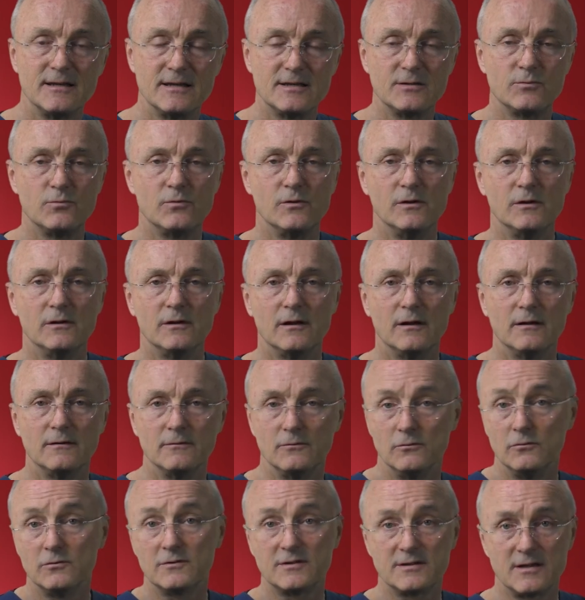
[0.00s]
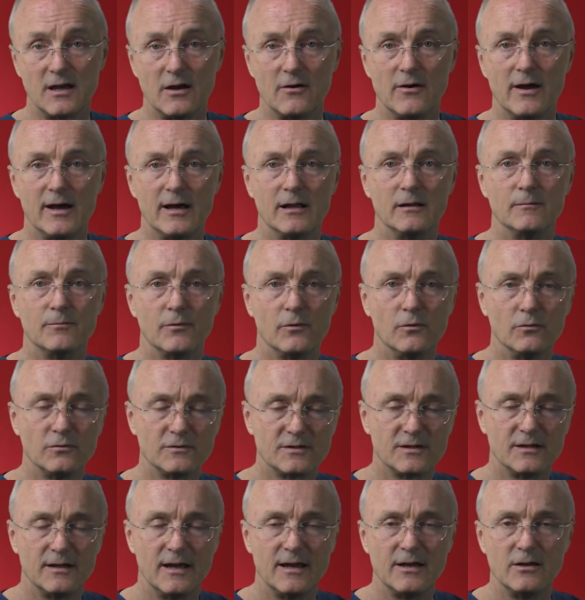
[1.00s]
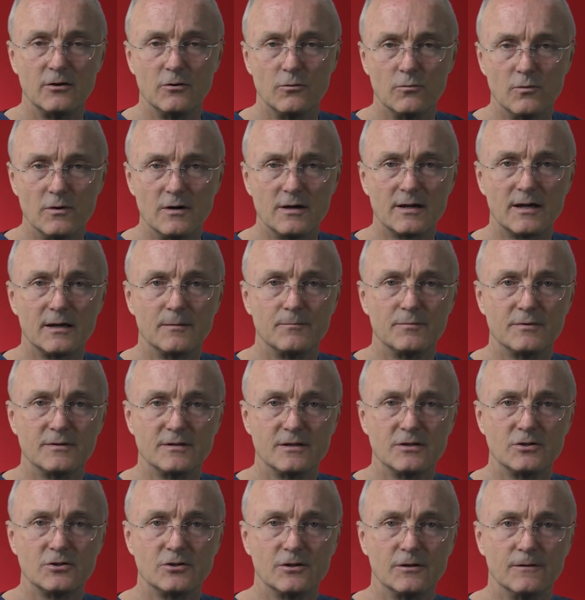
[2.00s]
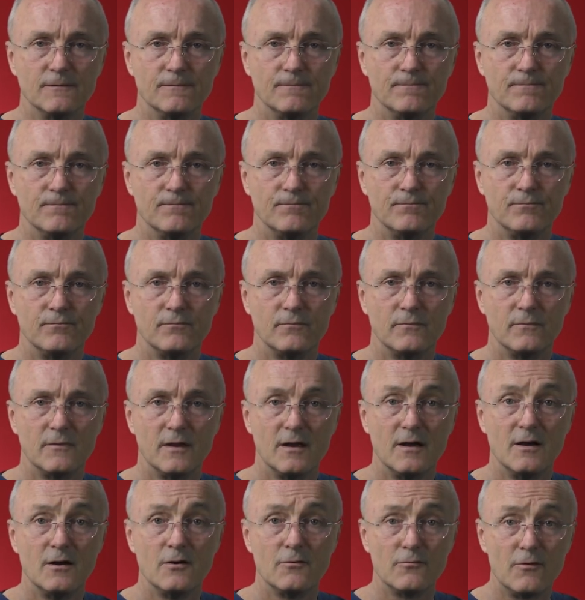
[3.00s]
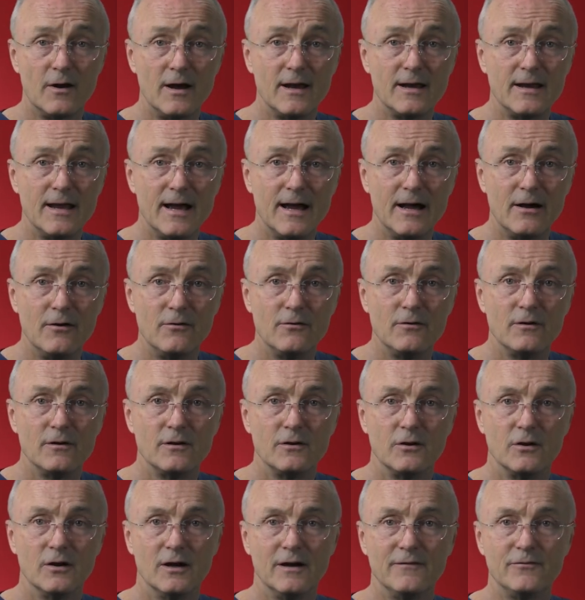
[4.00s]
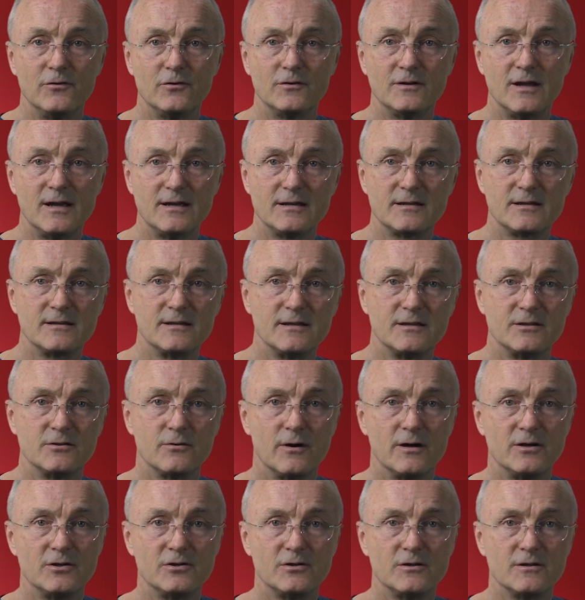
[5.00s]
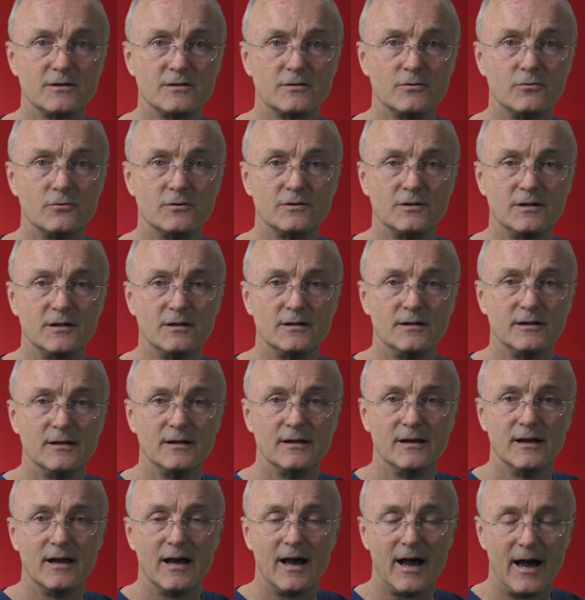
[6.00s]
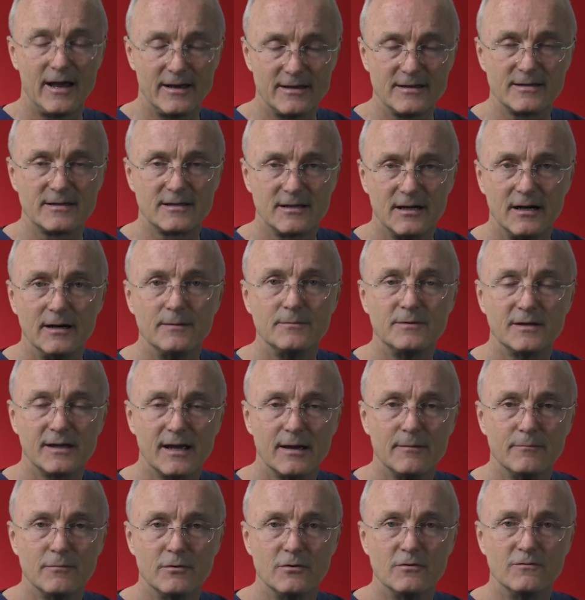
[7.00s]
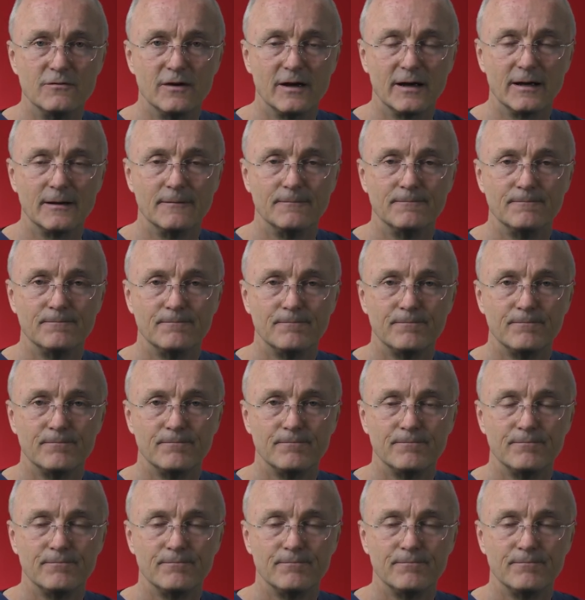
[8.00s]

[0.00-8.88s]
this will also help alternate your working position. Right now, you have your desk situation sorted, and it's time to get moving.